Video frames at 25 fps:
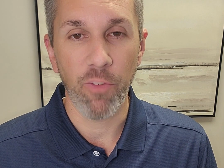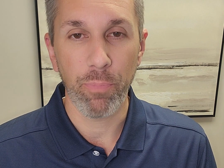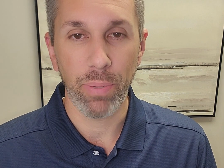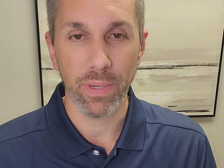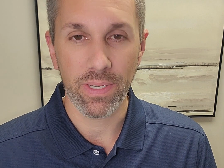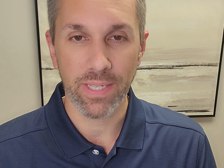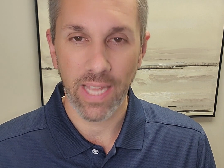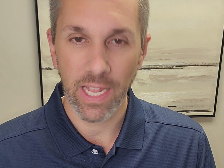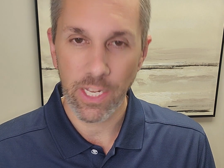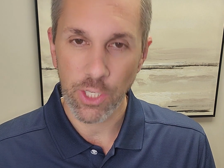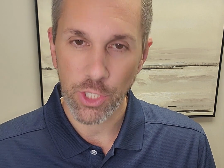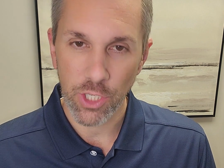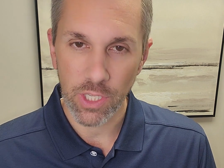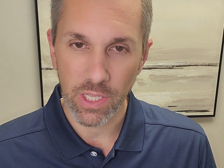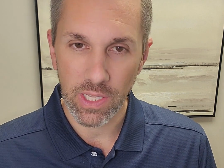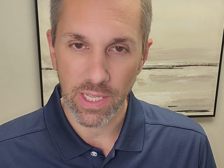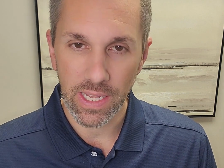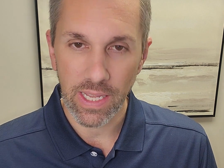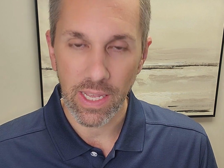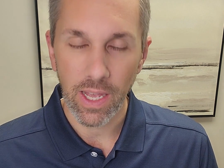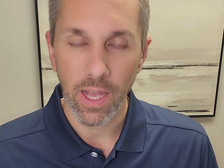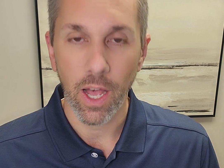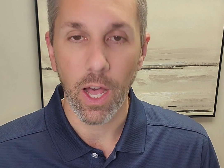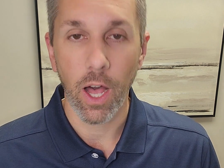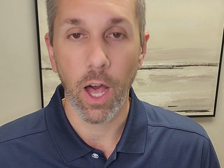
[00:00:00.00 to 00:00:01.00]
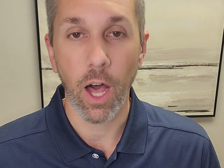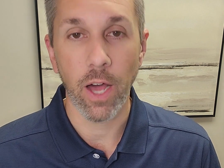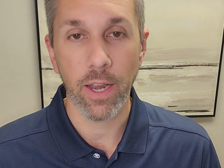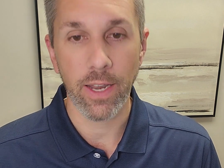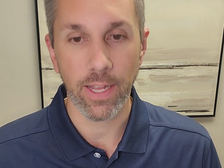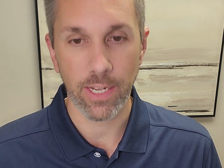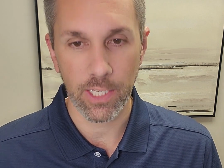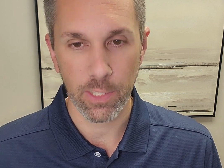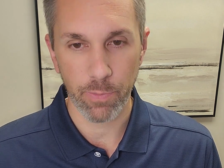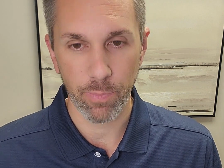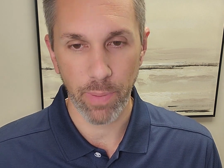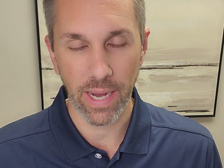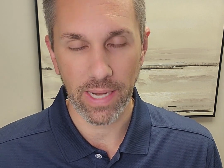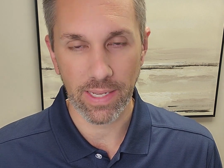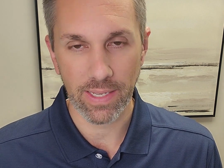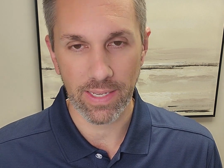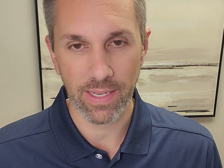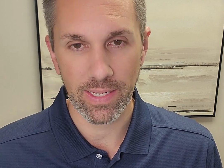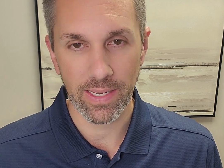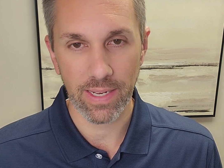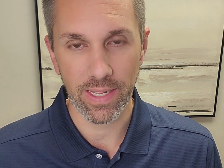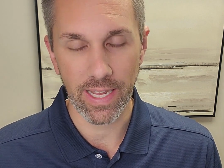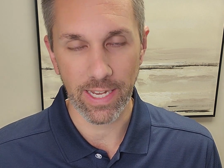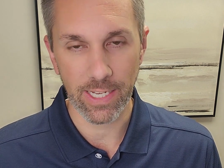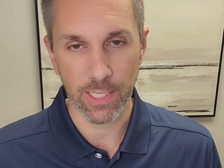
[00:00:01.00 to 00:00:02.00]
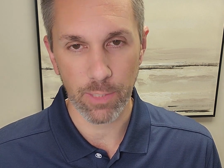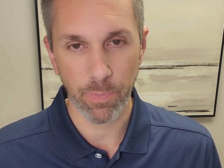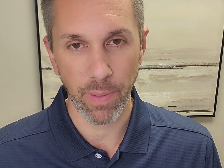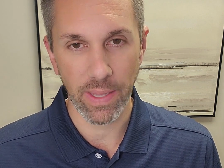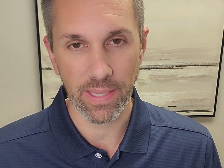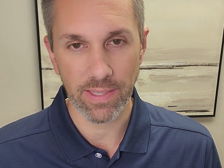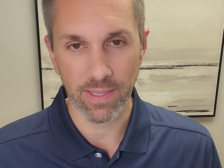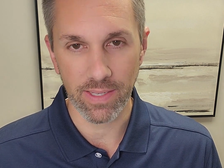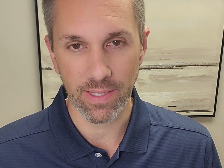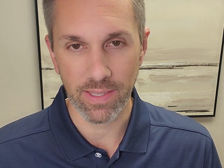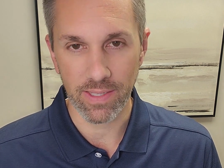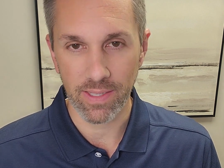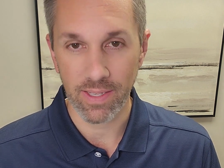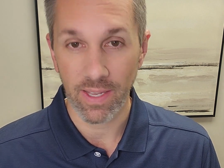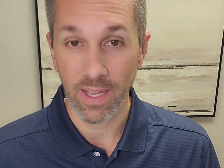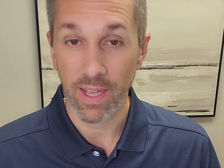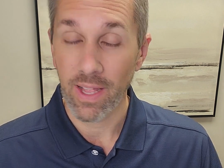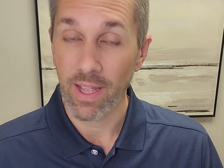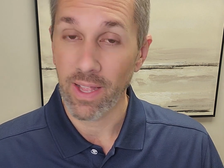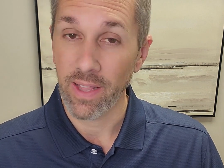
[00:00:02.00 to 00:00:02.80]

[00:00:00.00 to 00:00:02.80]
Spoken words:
potentially unexpected expenses.